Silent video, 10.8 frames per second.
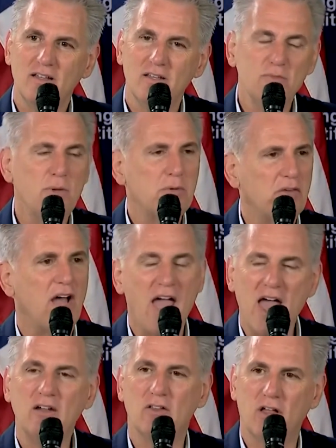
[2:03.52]
these people have a
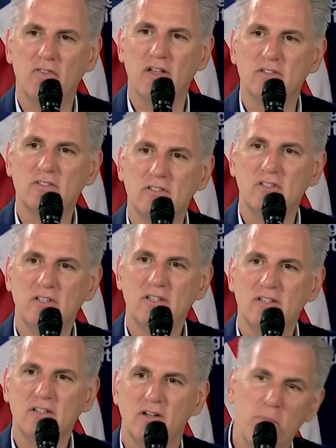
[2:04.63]
handle on this.
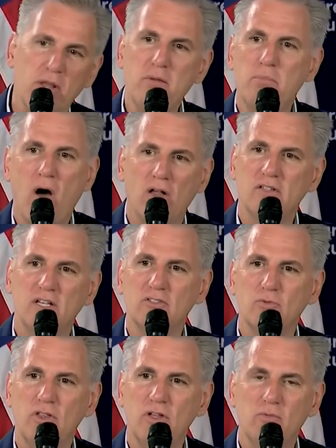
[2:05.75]
They're not playing
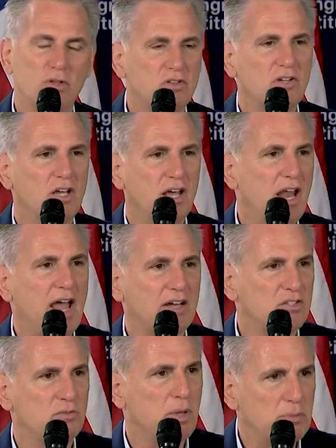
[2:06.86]
politics with it, which an
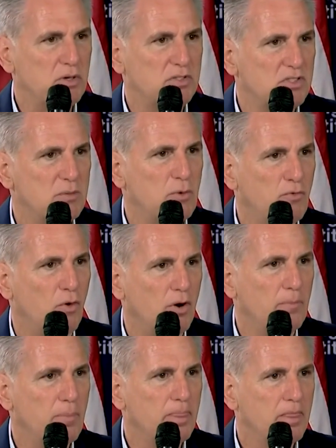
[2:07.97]
action people could see
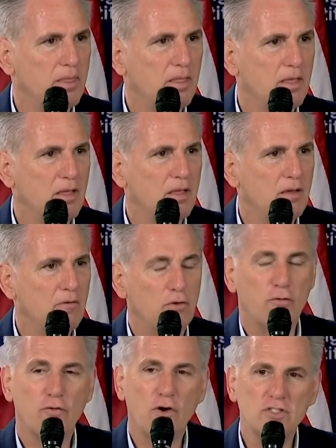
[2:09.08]
before. For
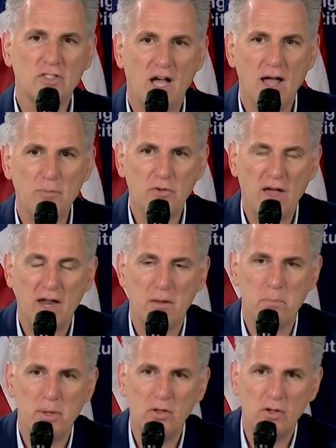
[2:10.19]
the first time, you've had a
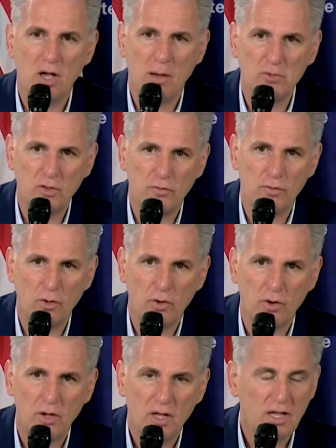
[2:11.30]
bill come to the
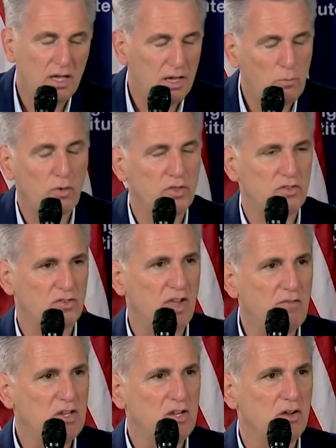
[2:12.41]
floor in more than
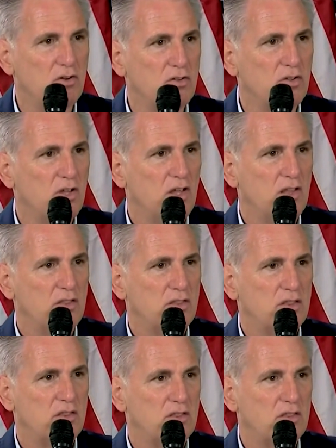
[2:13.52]
7 years
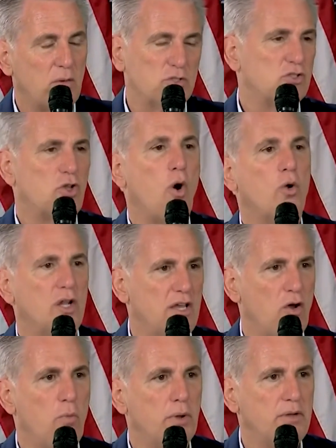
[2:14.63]
that was totally
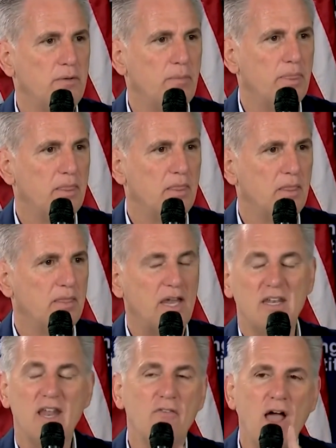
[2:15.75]
open.
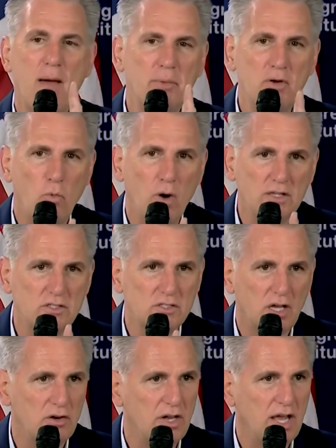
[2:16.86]
That never happened once
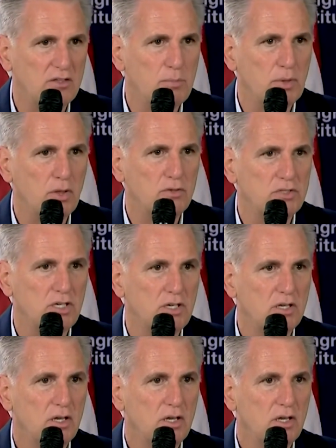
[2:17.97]
under Nancy Pelosi or